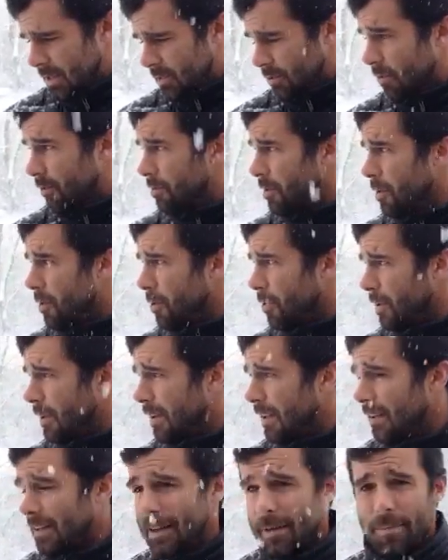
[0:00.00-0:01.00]
to a road
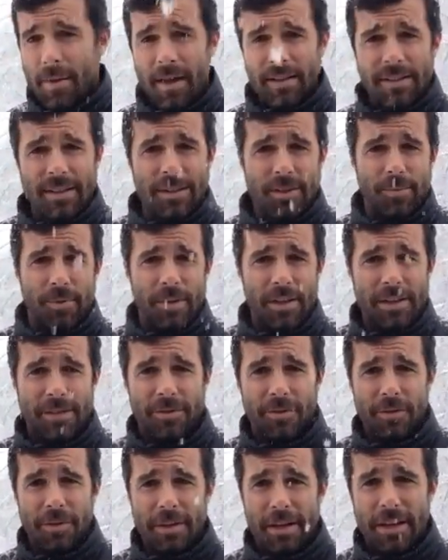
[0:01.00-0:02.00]
and then get back to his place
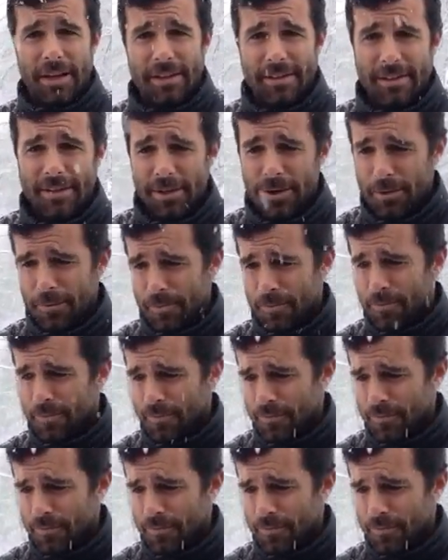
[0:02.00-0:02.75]
for tonight. So